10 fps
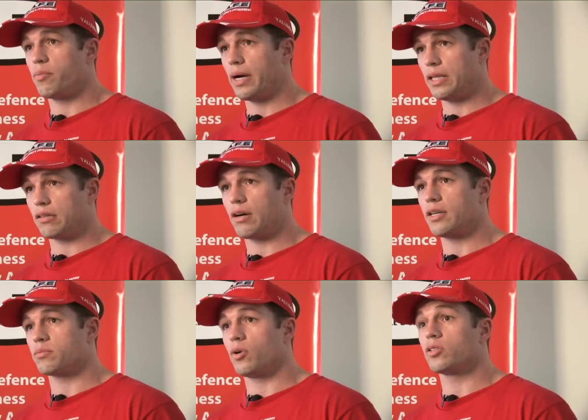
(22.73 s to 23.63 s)
for pound the
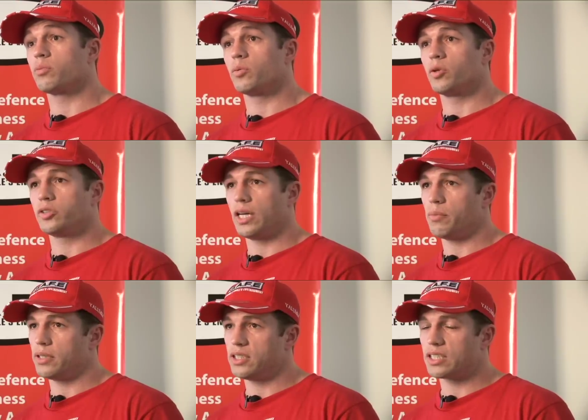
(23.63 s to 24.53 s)
greatest multiple world
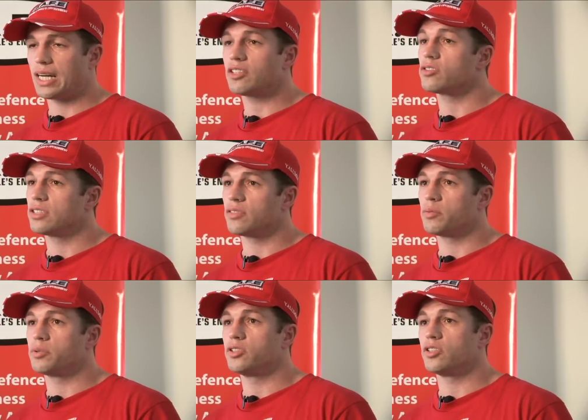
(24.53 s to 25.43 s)
champion this country has
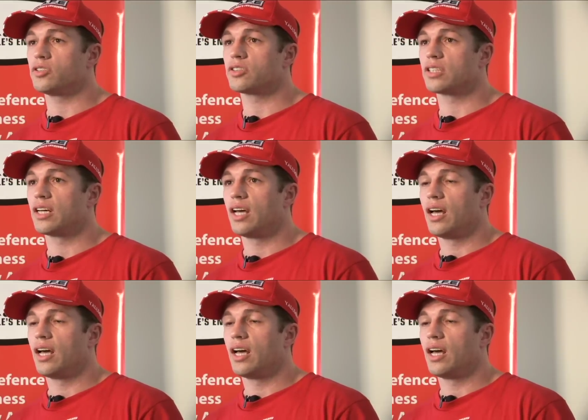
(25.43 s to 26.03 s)
ever produced.